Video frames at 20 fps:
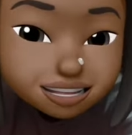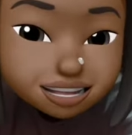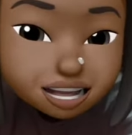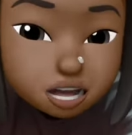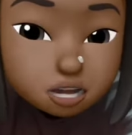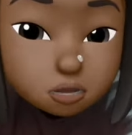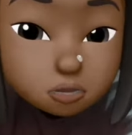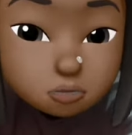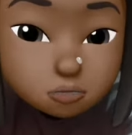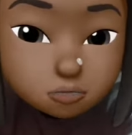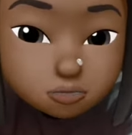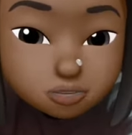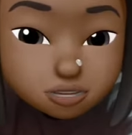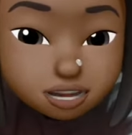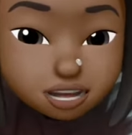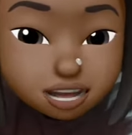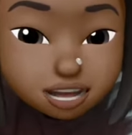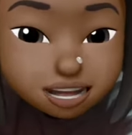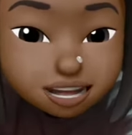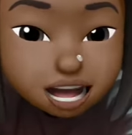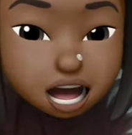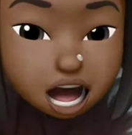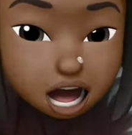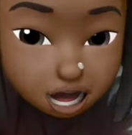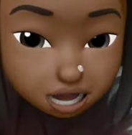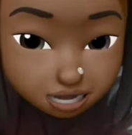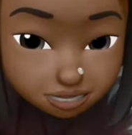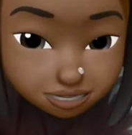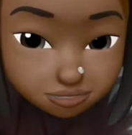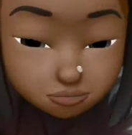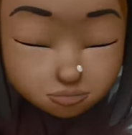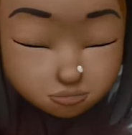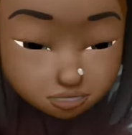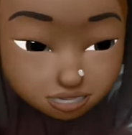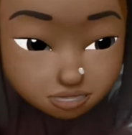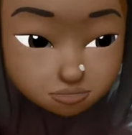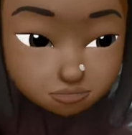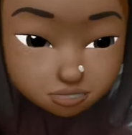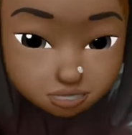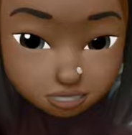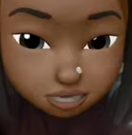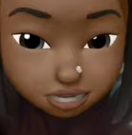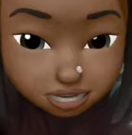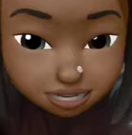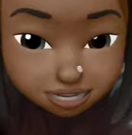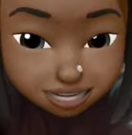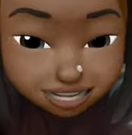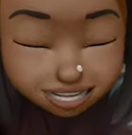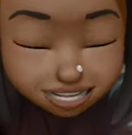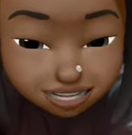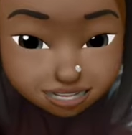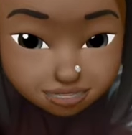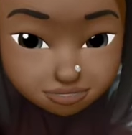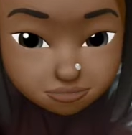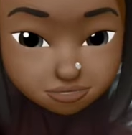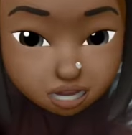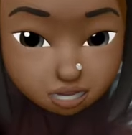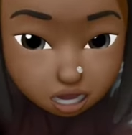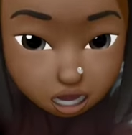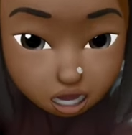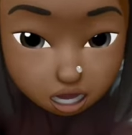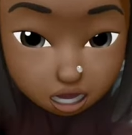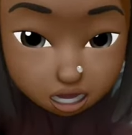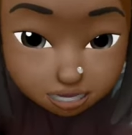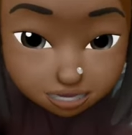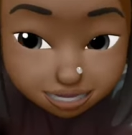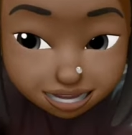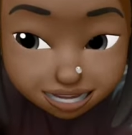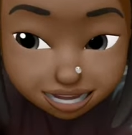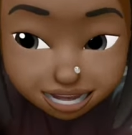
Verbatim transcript: old hardwood floors, very hard.